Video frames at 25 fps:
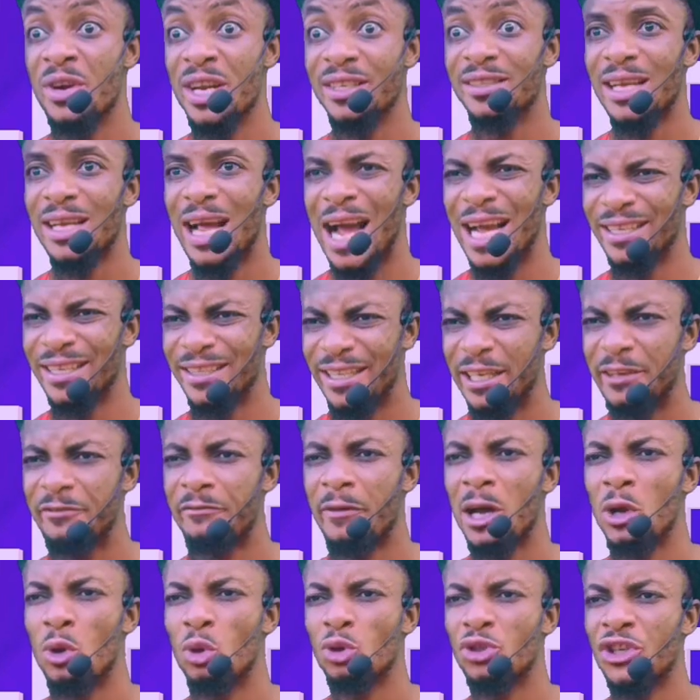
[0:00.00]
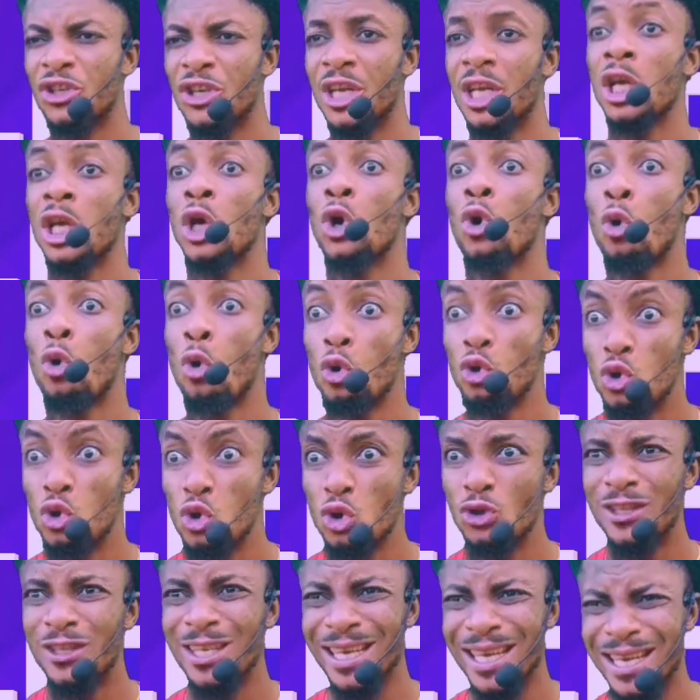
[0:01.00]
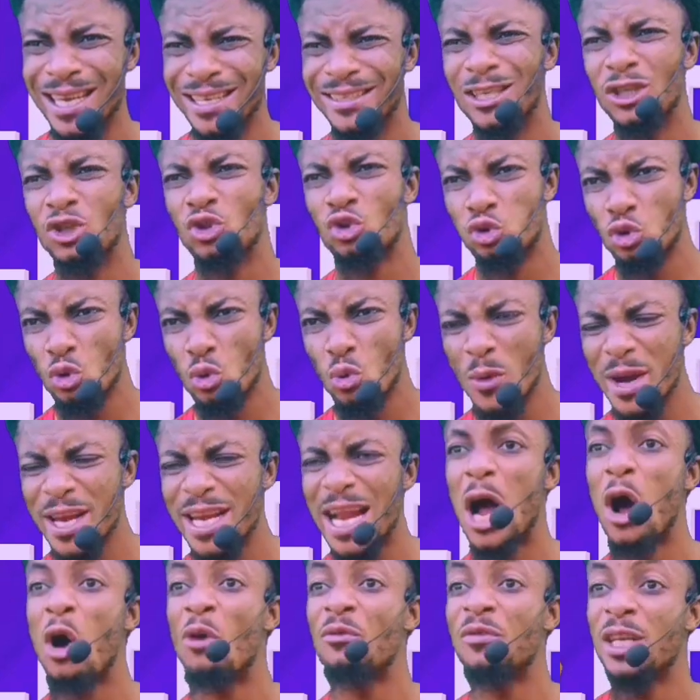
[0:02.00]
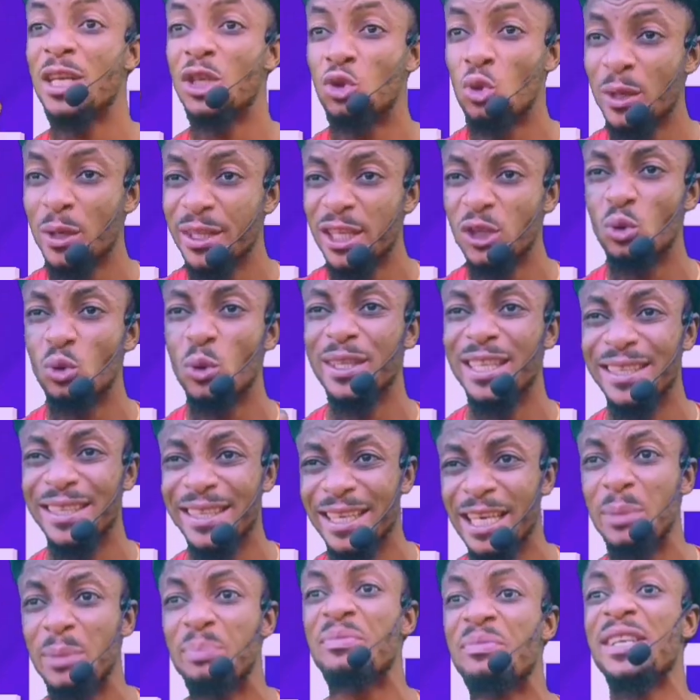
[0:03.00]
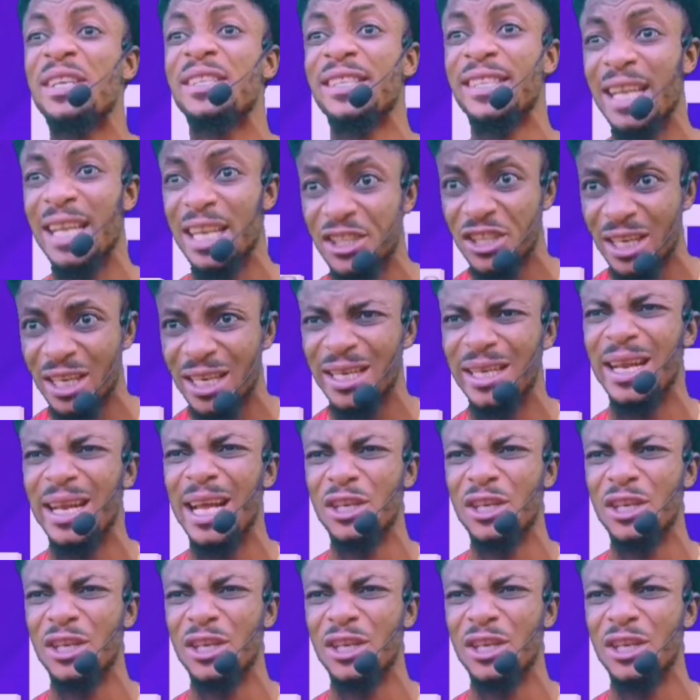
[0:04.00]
Prince Isaac Fayose, who do you think is the true winner of the 2023 presidential